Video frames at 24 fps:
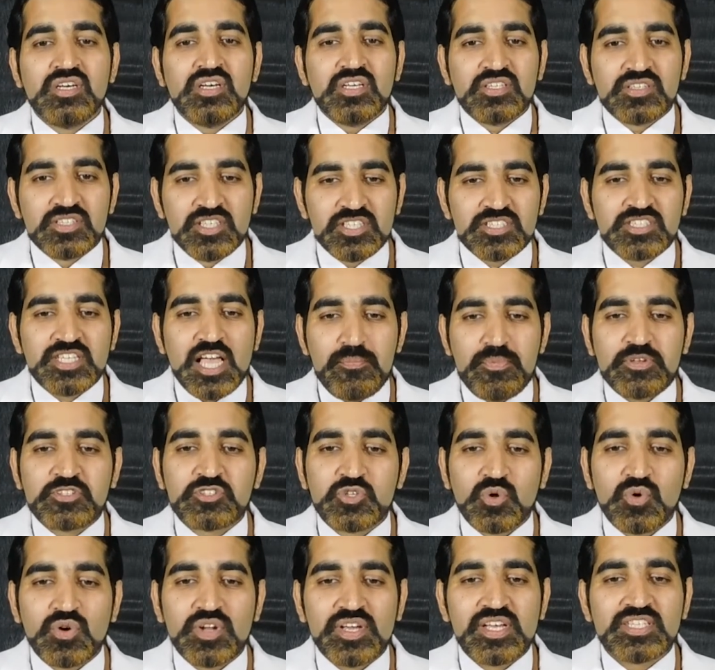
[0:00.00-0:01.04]
This
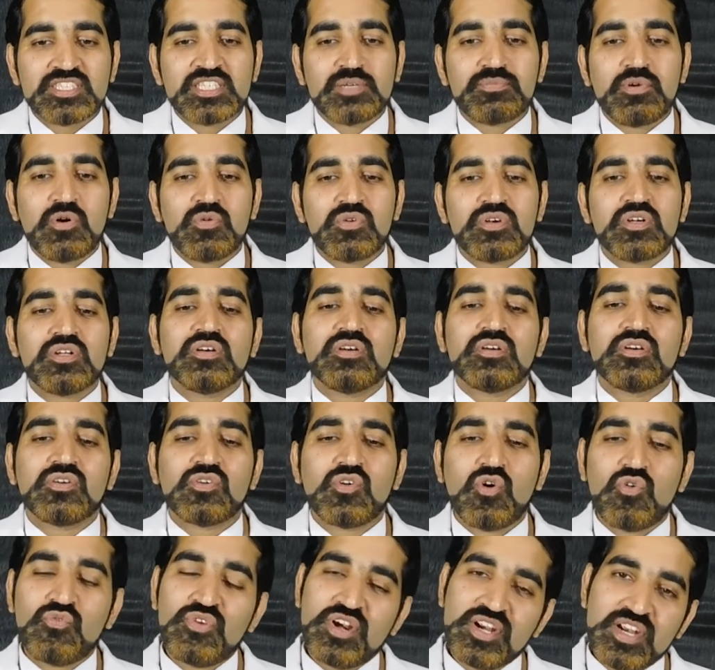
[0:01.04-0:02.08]
episode is about
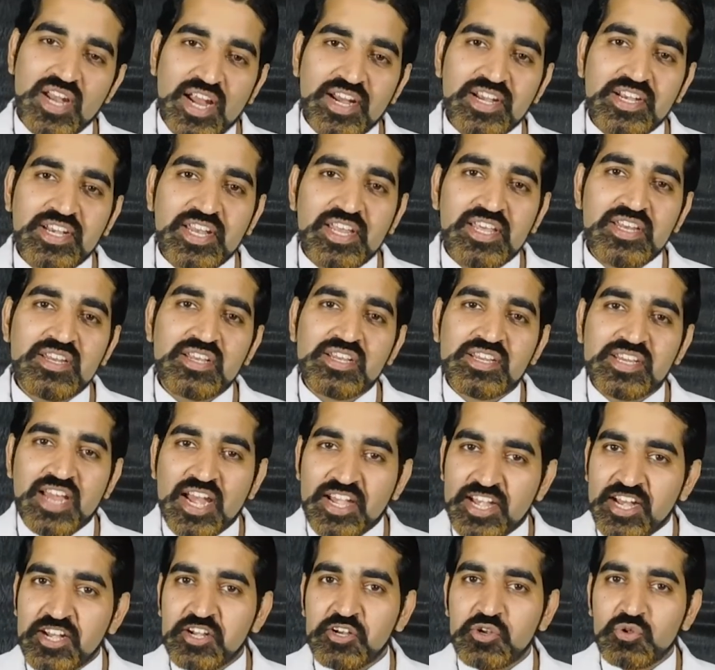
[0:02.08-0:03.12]
COVID-19,
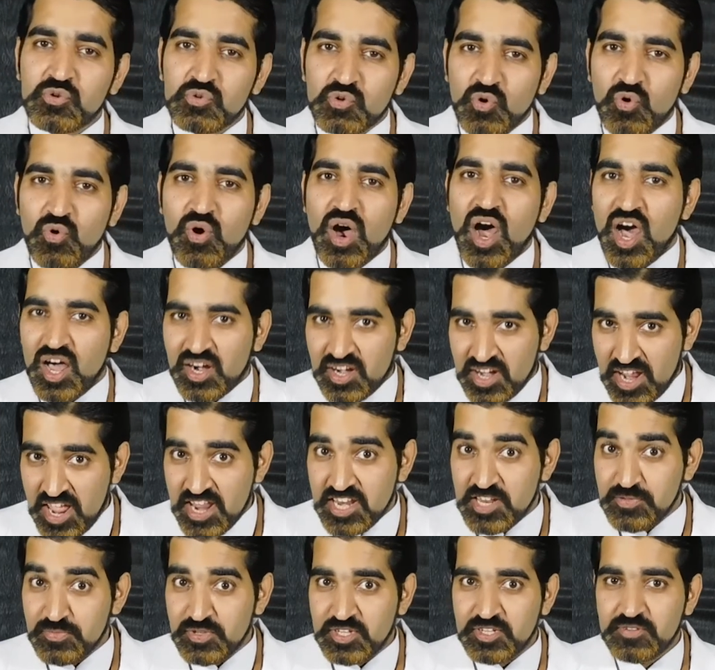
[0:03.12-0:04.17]
getting to know our
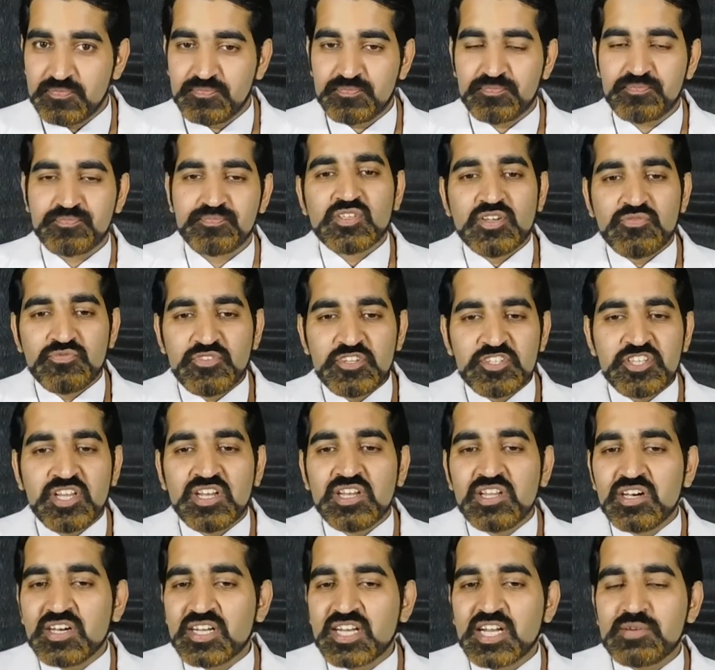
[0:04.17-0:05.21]
enemy. We shall
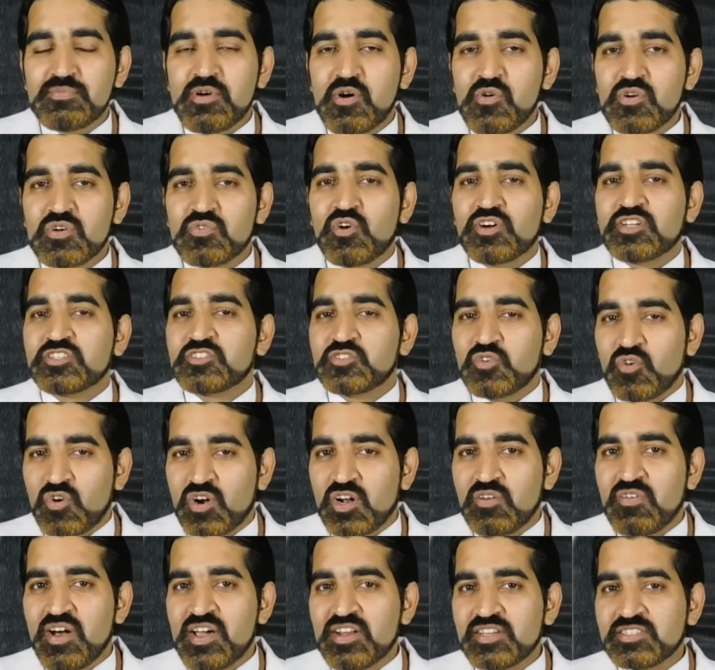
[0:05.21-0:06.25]
learn about what is
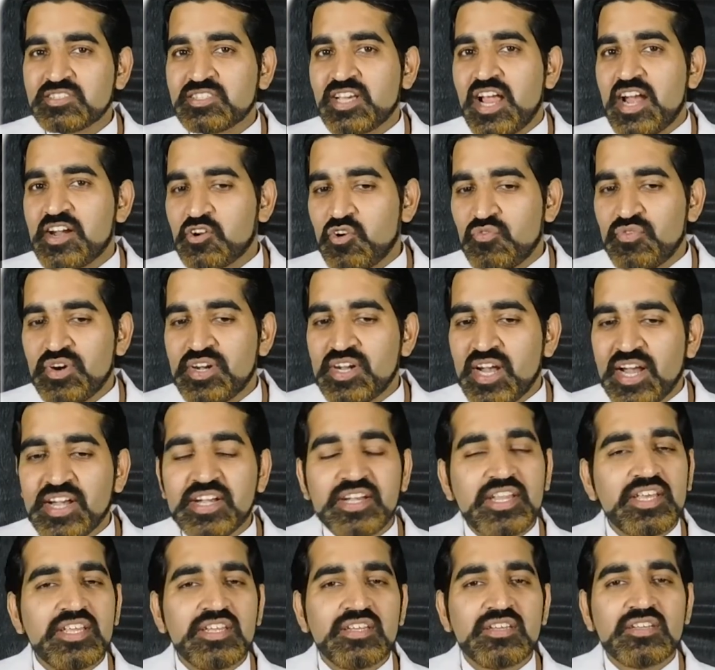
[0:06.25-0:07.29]
coronavirus and
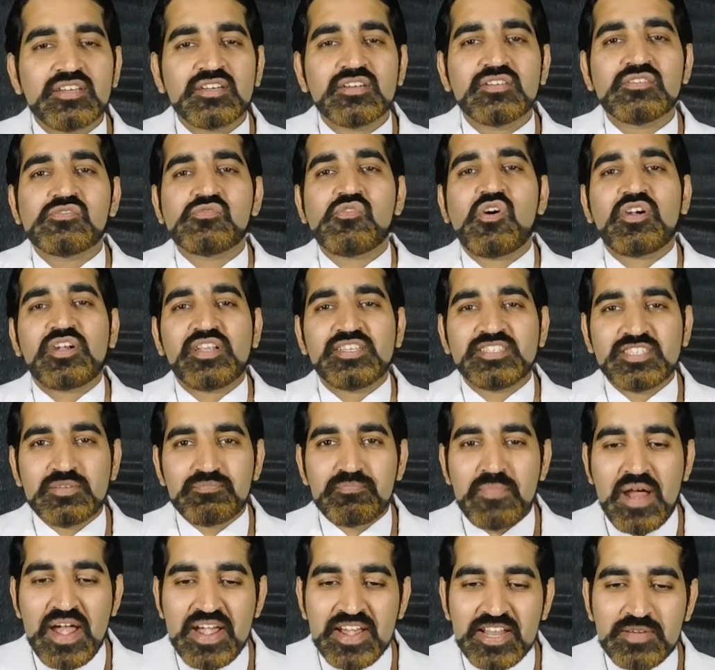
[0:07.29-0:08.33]
COVID-19, what is a
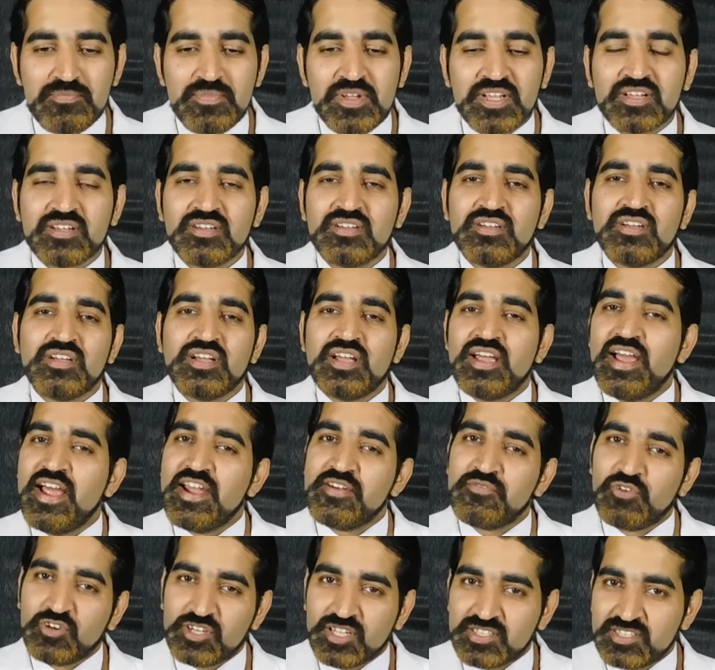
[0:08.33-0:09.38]
pandemic and
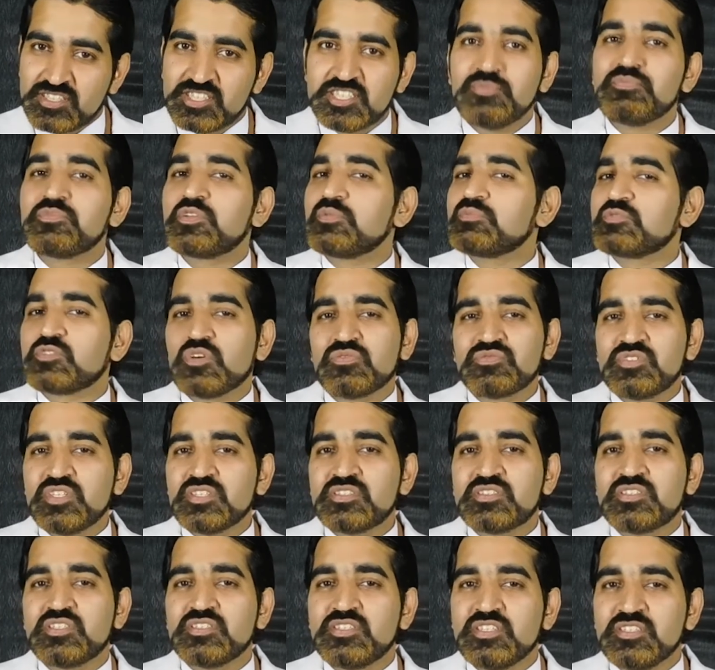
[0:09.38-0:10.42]
what are the symptoms of this
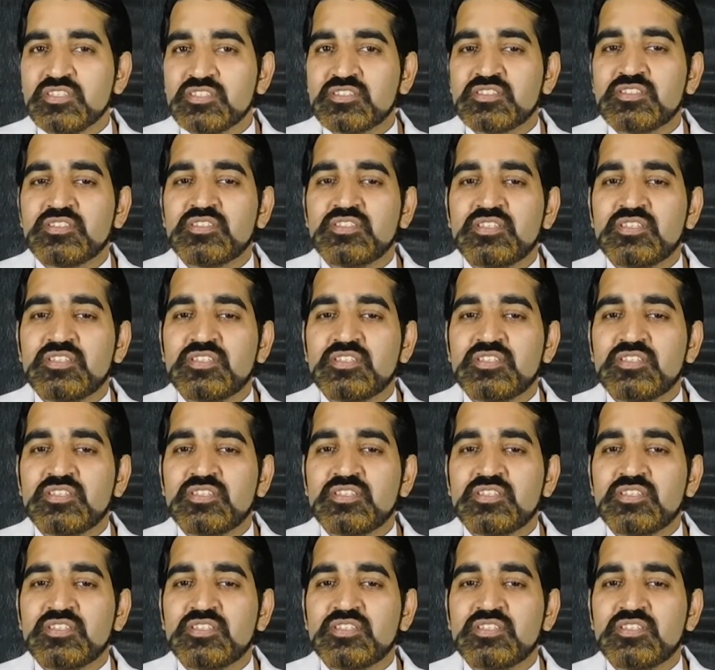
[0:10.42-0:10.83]
disease.